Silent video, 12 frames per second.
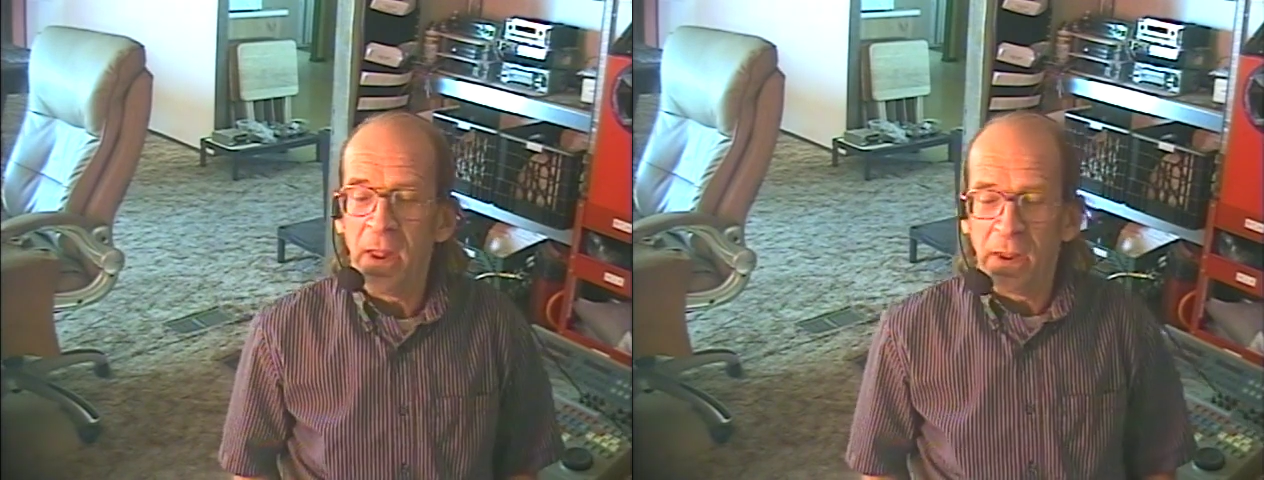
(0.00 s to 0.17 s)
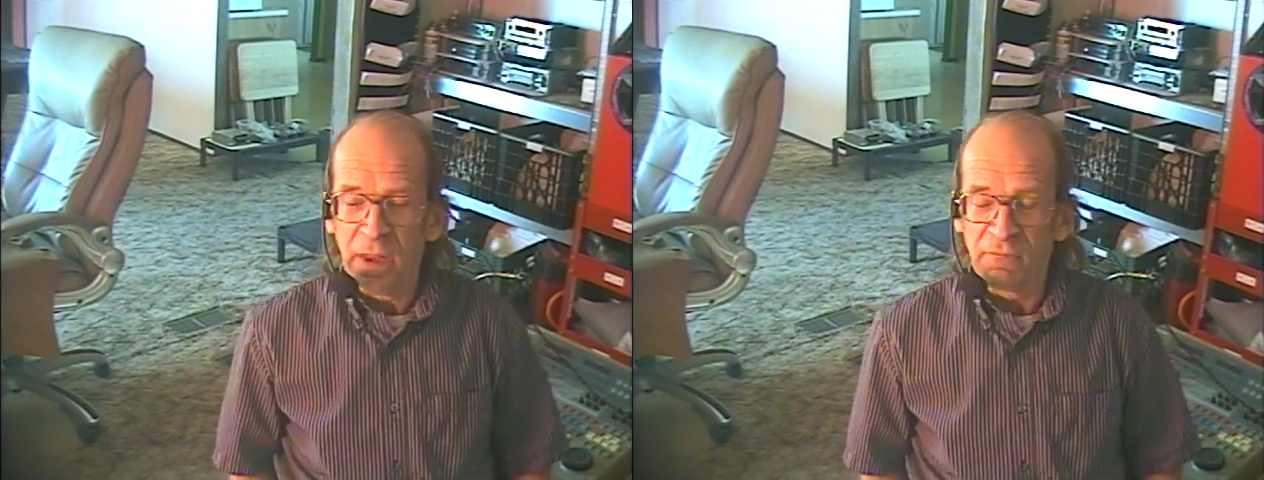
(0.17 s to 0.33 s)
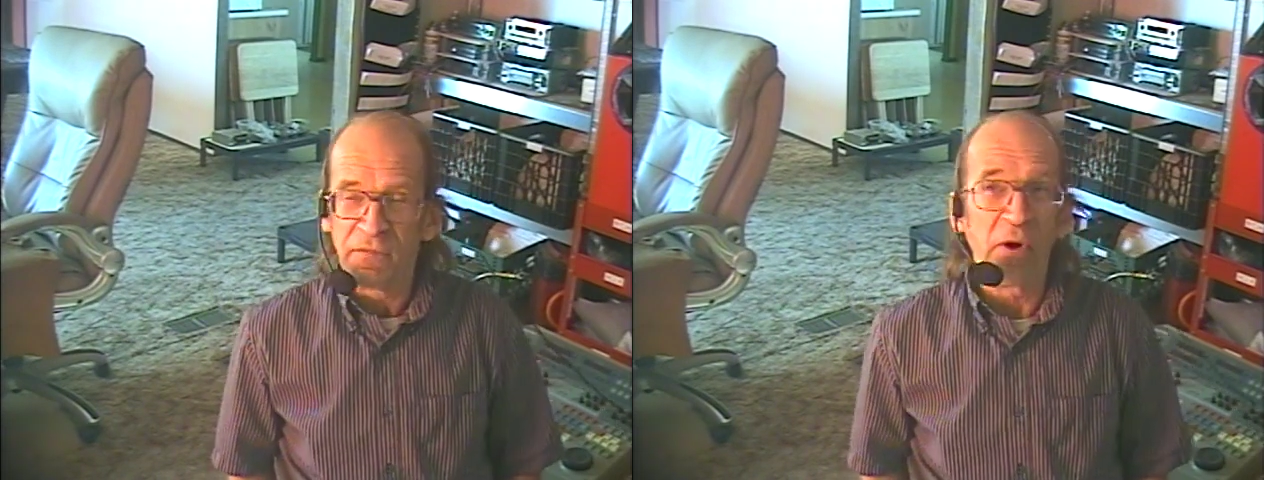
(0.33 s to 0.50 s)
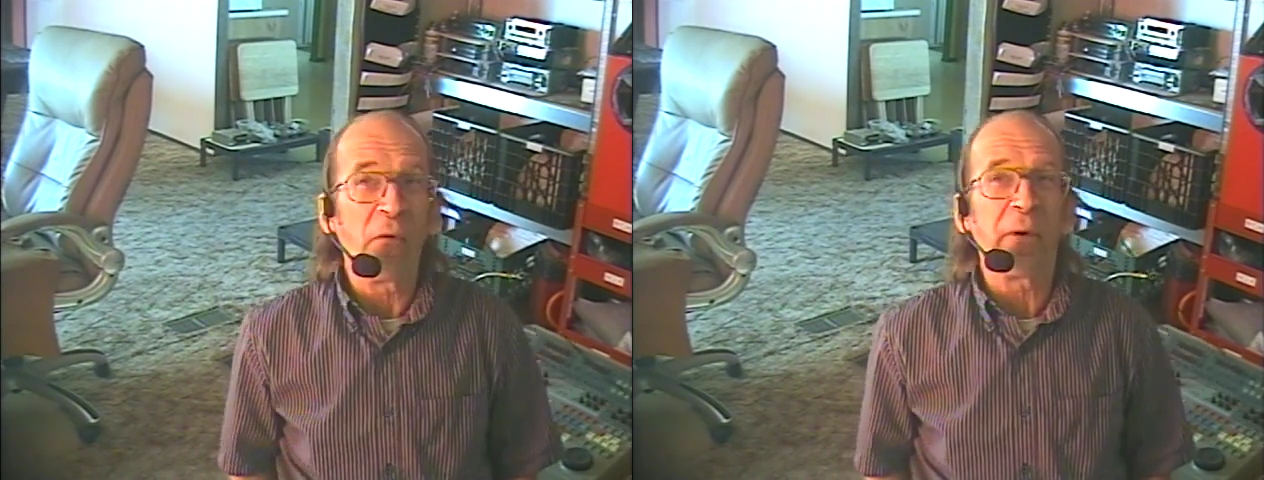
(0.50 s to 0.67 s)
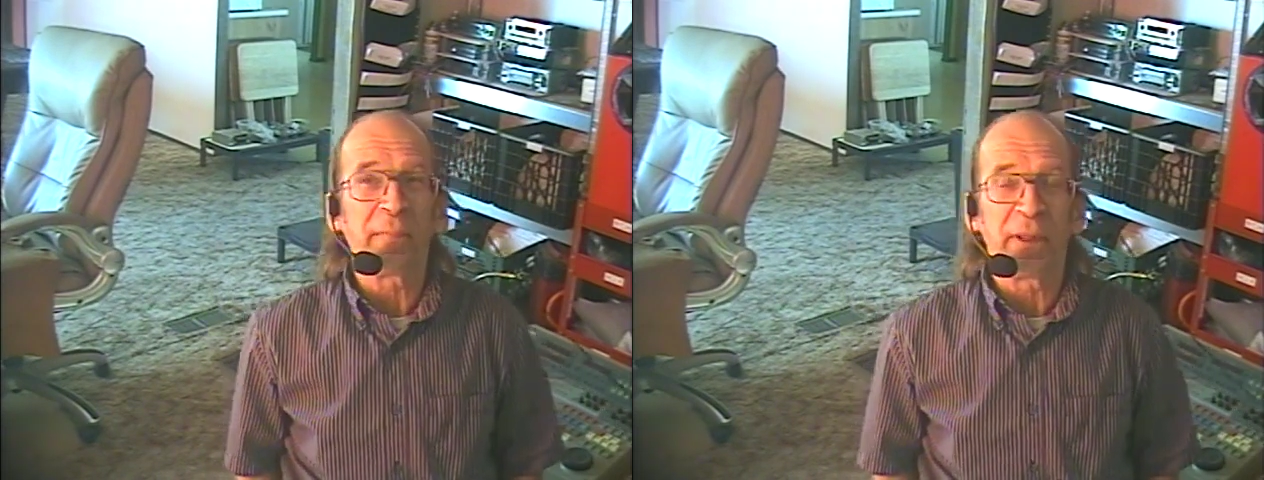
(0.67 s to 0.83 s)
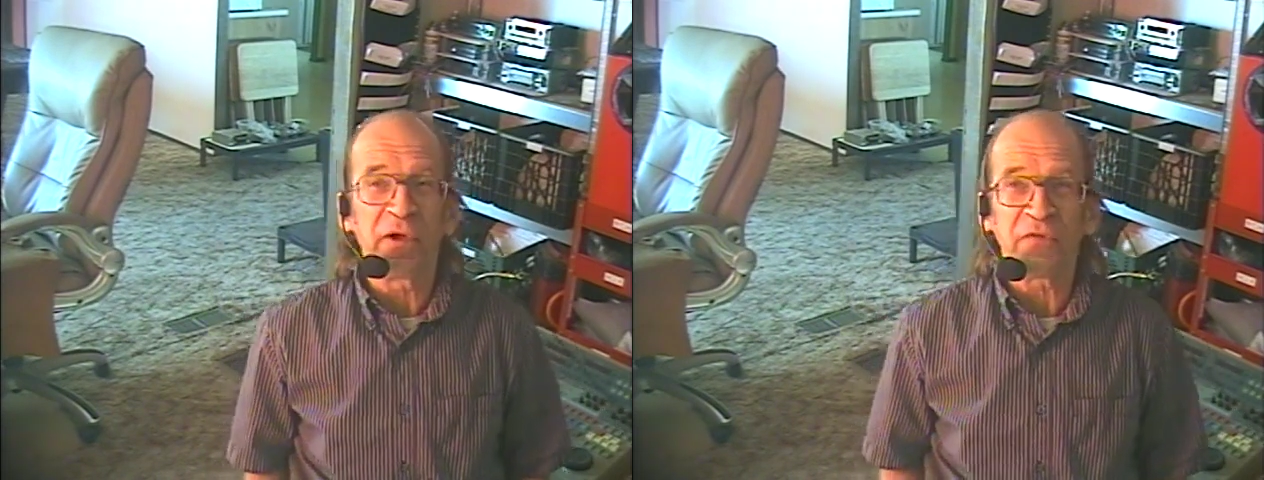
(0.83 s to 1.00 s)
If you don't
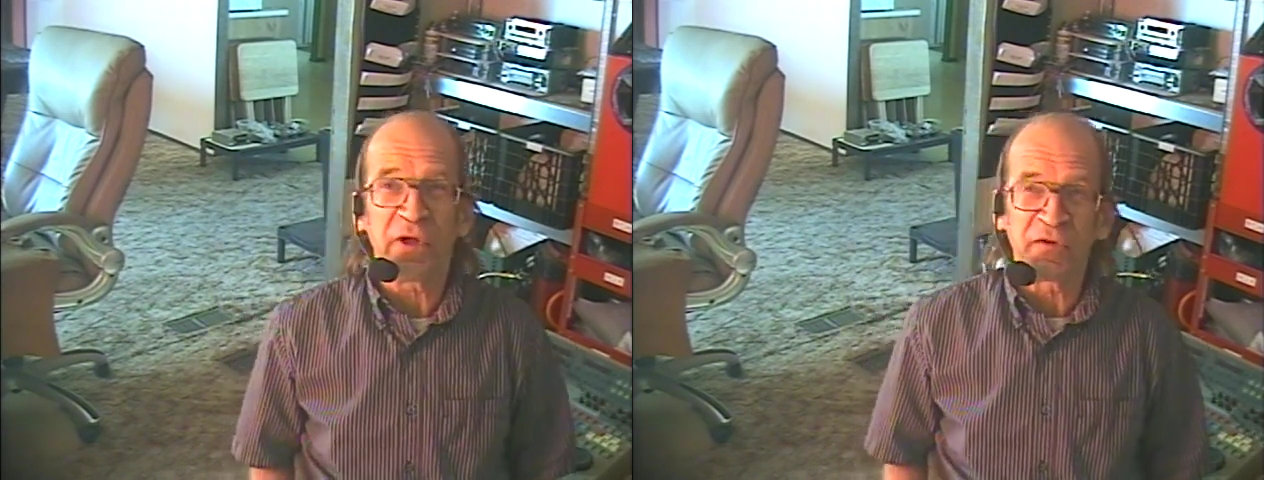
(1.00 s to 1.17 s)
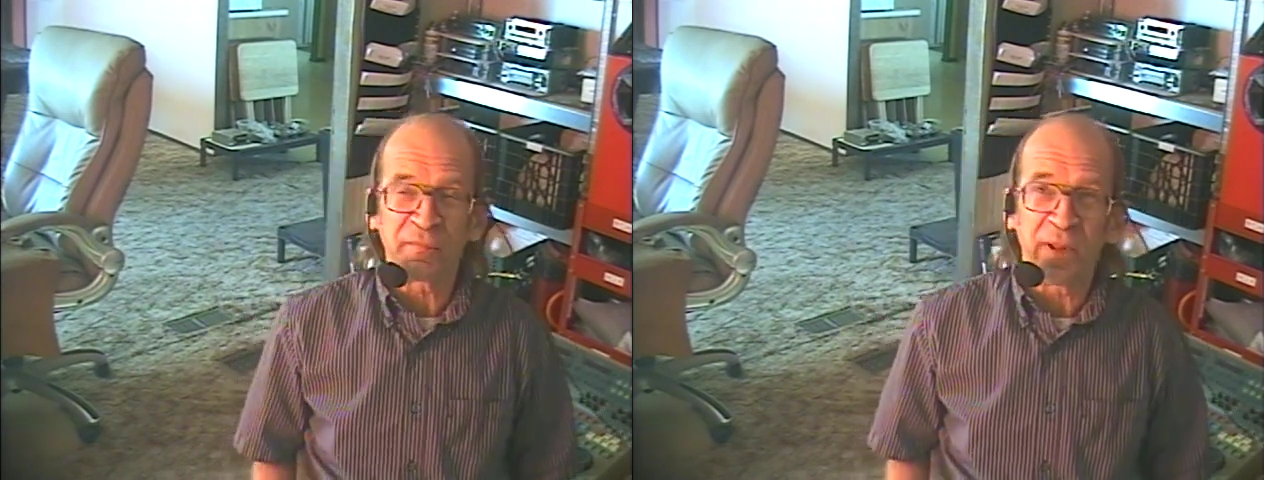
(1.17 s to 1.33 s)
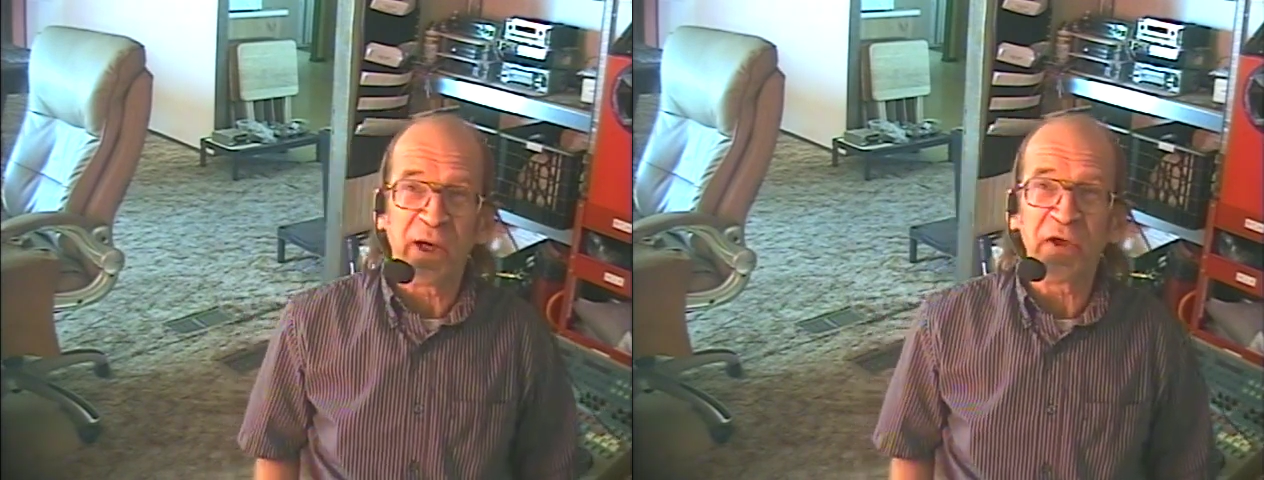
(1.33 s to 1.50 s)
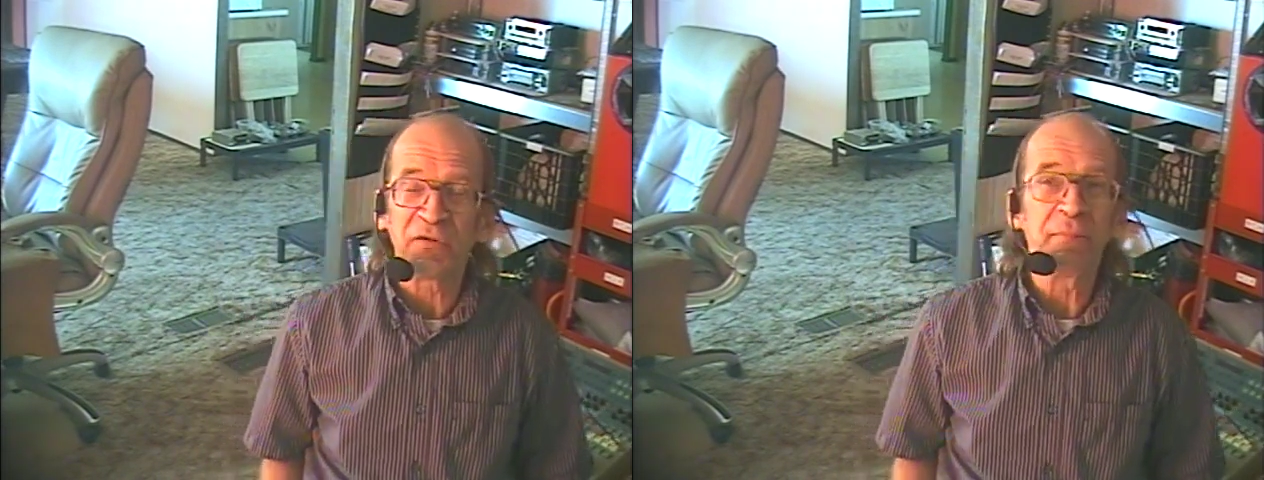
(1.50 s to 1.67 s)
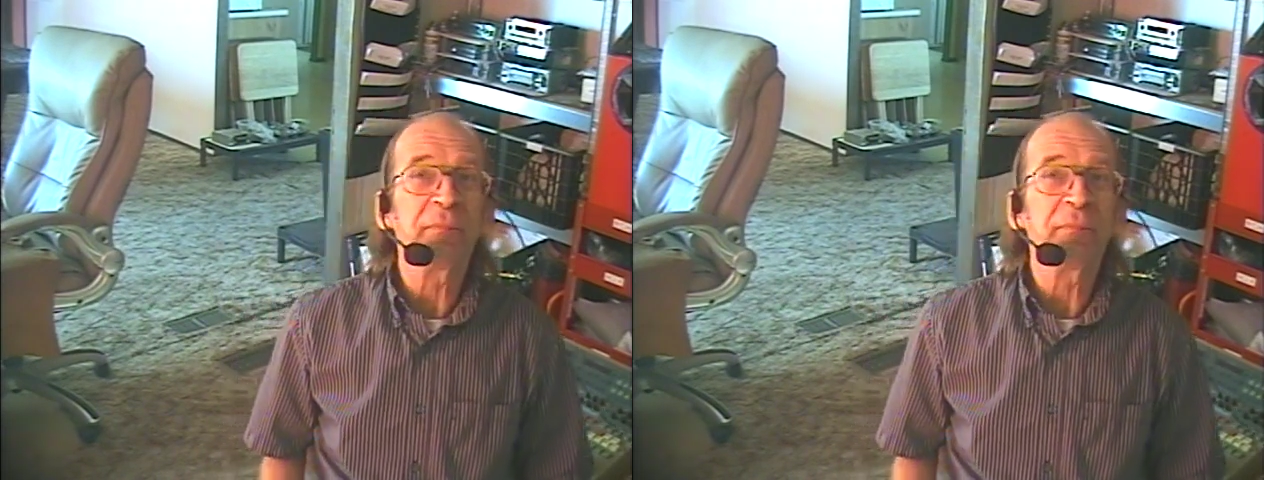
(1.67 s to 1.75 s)
replace that splice,